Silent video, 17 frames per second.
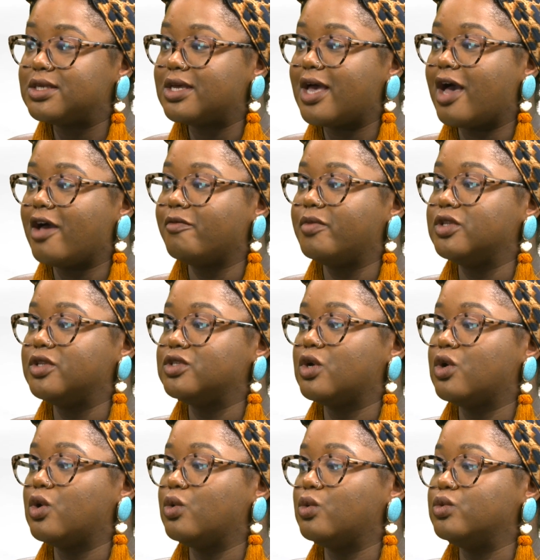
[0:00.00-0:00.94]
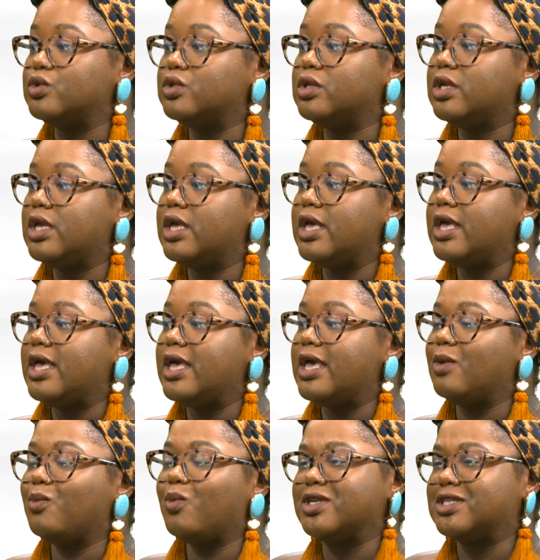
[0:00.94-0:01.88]
have been told
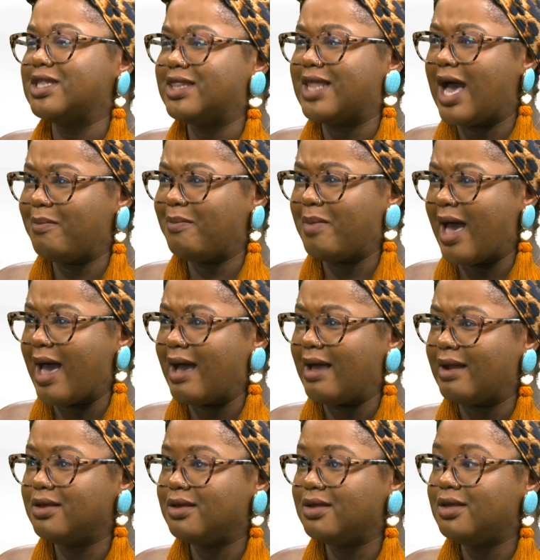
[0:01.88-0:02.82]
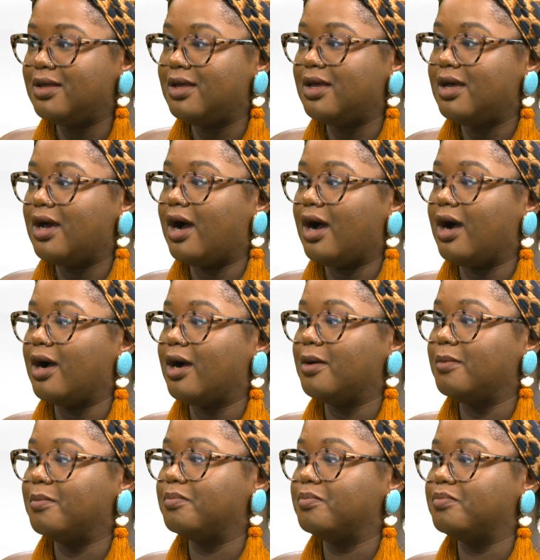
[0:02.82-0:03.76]
it wasn't that bad,
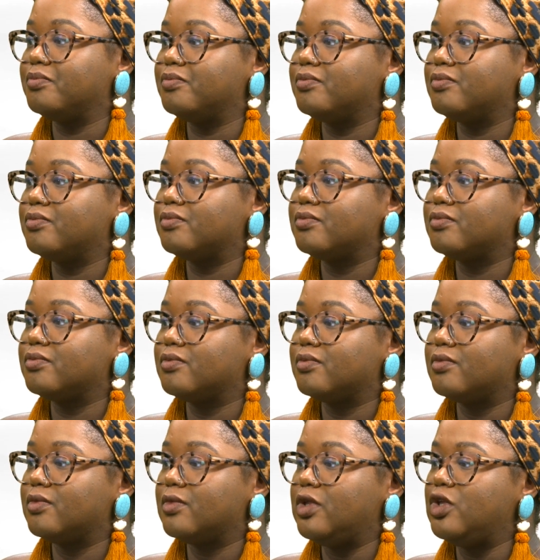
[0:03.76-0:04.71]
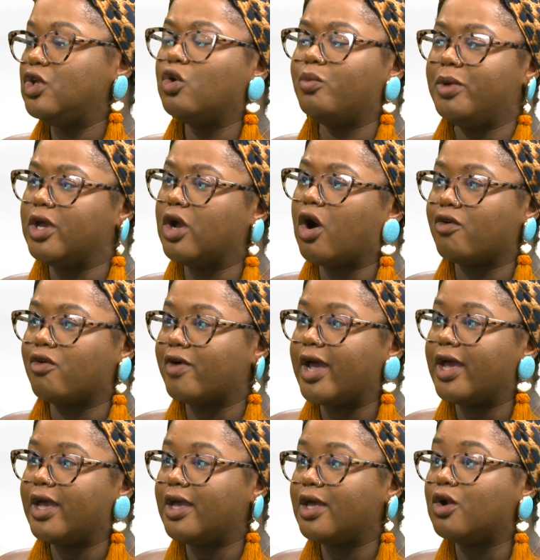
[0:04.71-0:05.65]
um, you'll be all
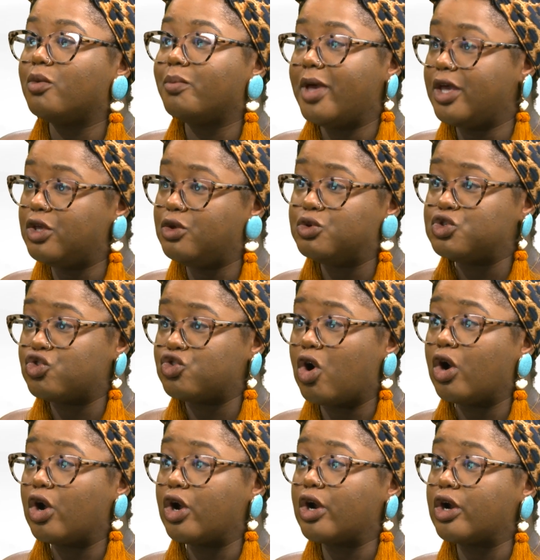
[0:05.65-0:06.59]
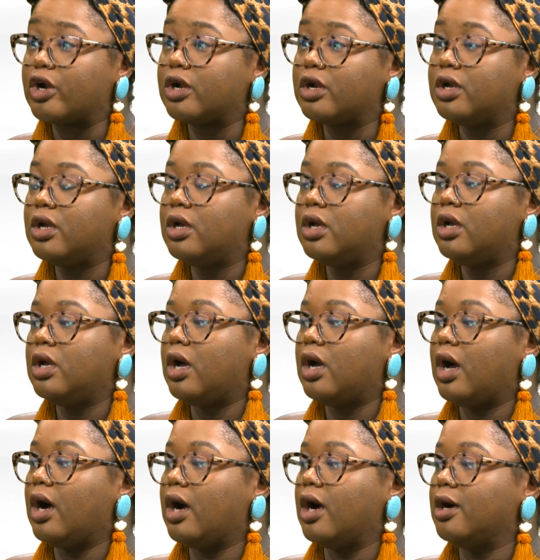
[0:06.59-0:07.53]
right, it'll make you stronger.
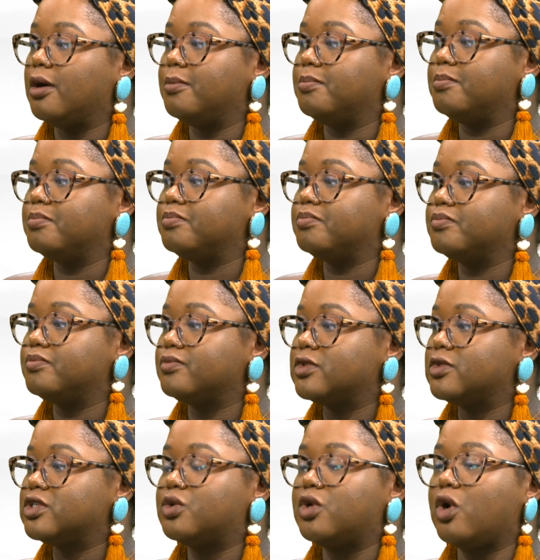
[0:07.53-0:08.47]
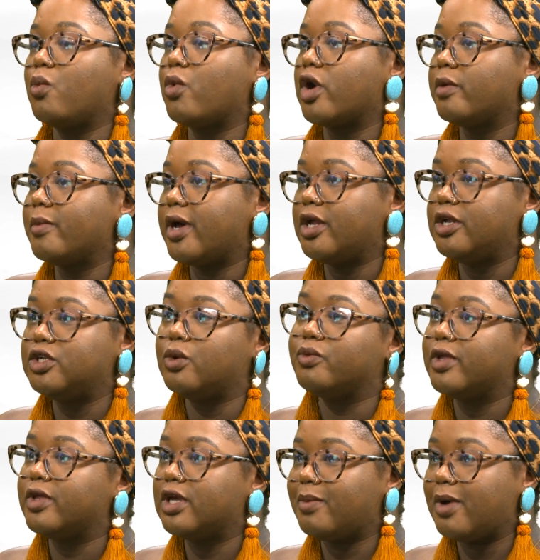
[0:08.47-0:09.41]
Um, so don't worry about it, don't
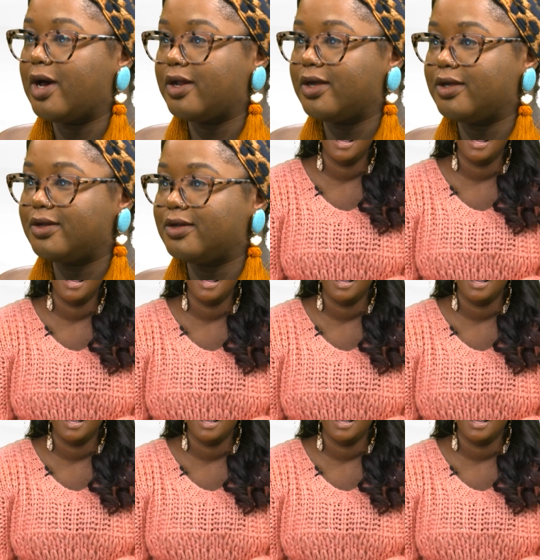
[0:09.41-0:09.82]
think about it